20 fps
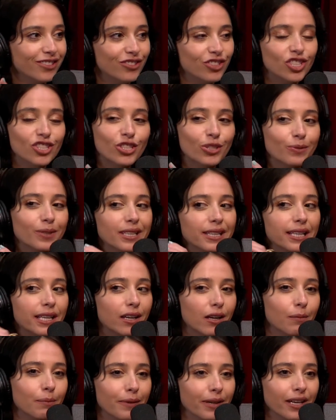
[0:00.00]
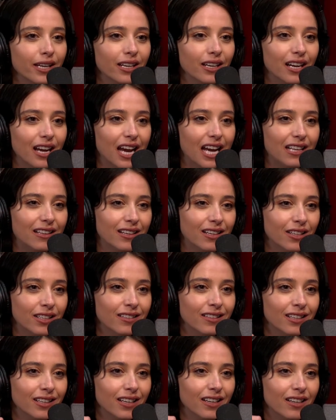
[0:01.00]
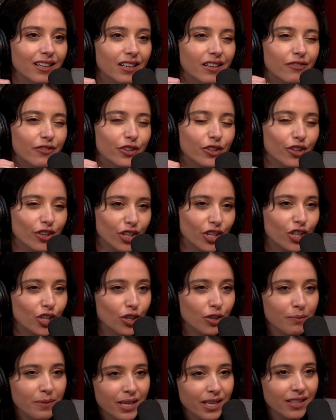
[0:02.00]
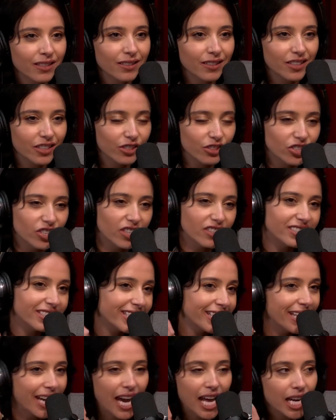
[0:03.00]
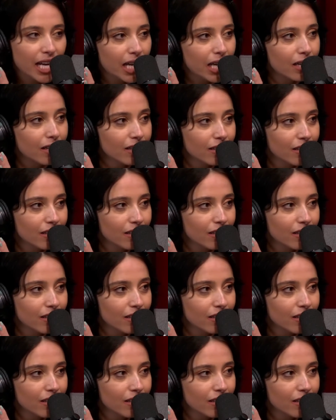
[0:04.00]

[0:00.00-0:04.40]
Just do a little bit. And then if you're a human, you'll start to get it.